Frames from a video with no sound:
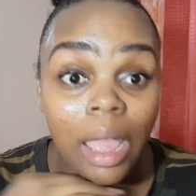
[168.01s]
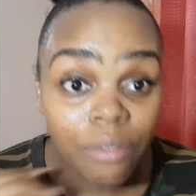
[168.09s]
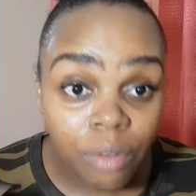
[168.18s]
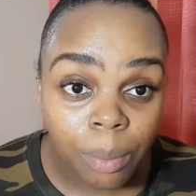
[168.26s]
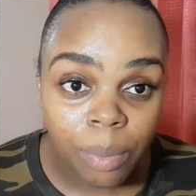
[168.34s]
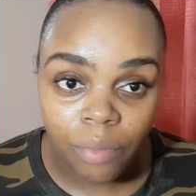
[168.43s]

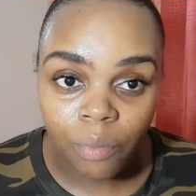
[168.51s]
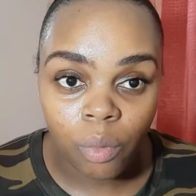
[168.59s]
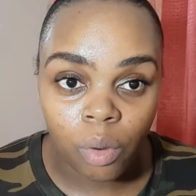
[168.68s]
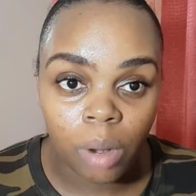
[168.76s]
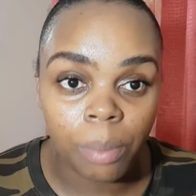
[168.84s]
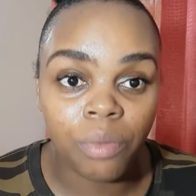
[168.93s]
ever
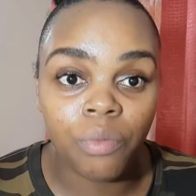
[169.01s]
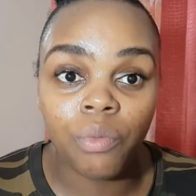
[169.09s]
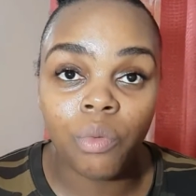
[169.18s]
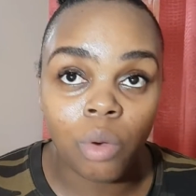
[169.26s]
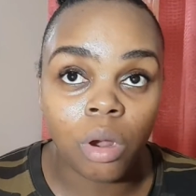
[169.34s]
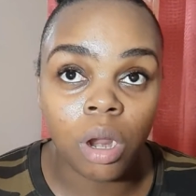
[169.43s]
before
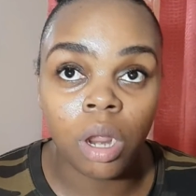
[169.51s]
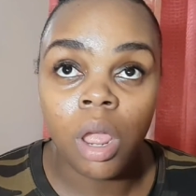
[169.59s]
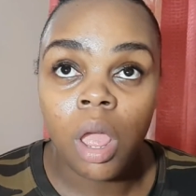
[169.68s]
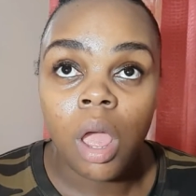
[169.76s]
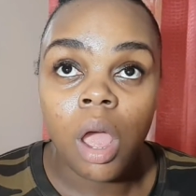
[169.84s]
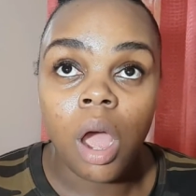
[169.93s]
before
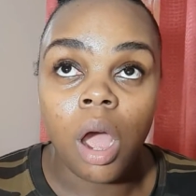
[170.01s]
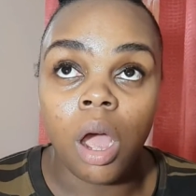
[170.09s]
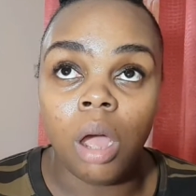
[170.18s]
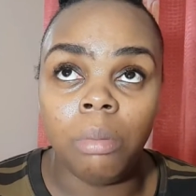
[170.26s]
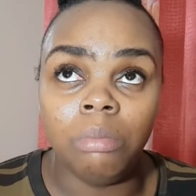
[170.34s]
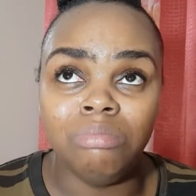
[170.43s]

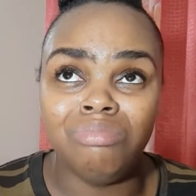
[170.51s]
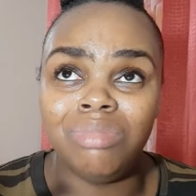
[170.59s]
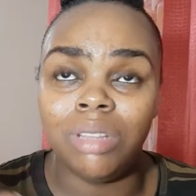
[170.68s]
um,